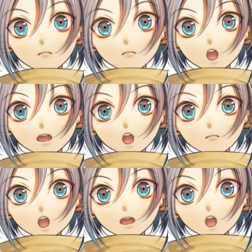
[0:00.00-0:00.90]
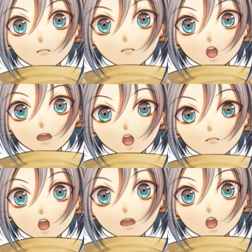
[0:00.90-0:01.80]
You got back your memory
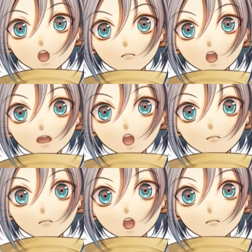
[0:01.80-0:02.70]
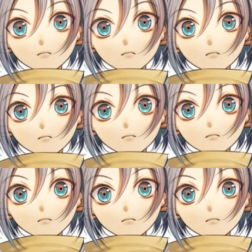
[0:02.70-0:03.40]
a little bit yesterday, so I